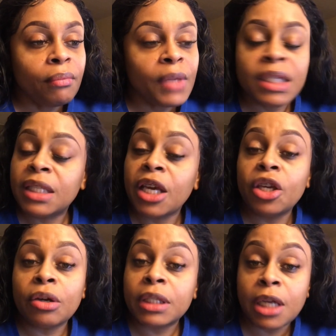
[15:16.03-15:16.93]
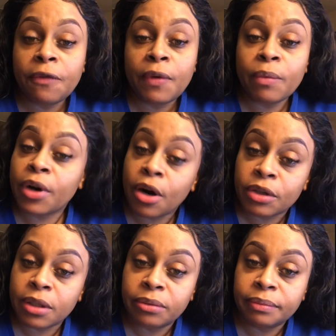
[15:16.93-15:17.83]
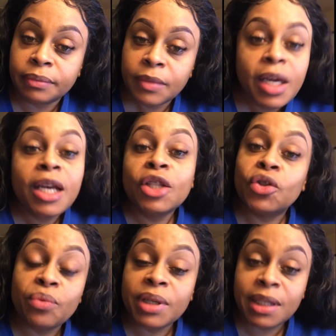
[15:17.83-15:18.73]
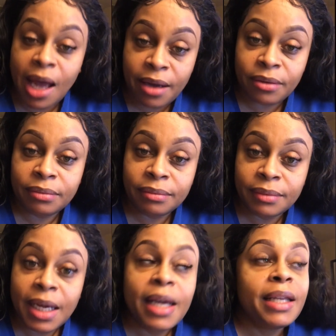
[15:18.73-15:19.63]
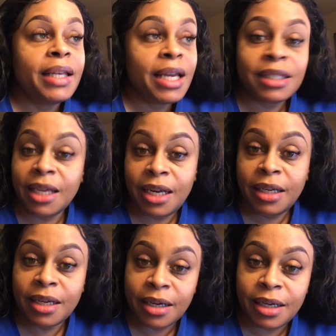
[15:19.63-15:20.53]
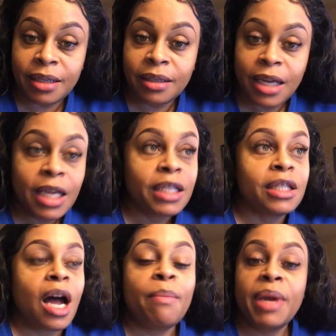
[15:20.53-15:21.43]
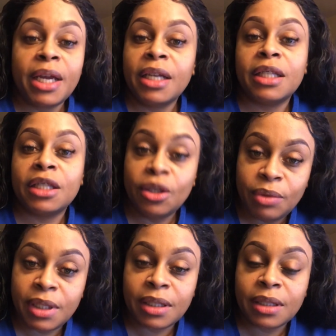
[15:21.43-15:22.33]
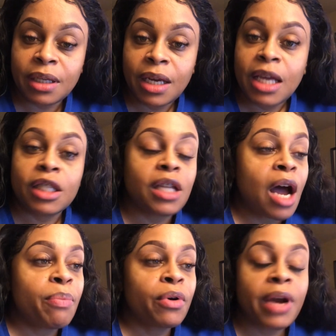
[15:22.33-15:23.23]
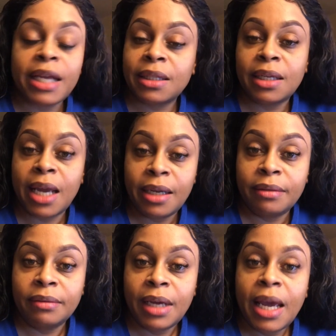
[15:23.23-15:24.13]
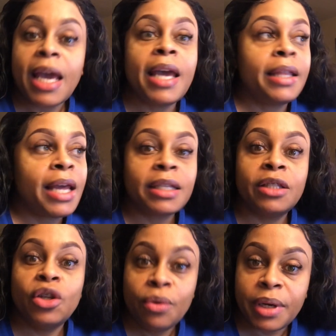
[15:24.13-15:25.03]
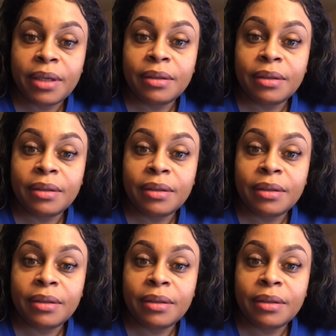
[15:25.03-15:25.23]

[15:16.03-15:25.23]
take yourself from rehearsal to recital. Let's get it done. Stop making excuses. Stop procrastinating, and let's do it.